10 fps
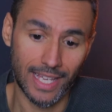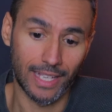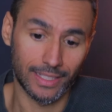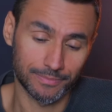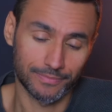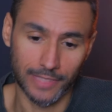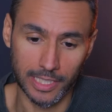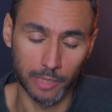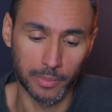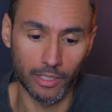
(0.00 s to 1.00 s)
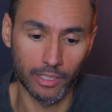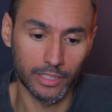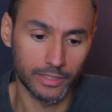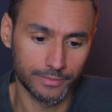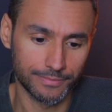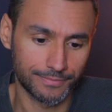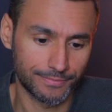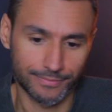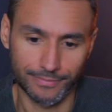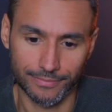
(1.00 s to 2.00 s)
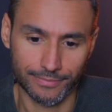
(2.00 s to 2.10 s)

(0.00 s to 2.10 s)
Yeah, he'll be hurting,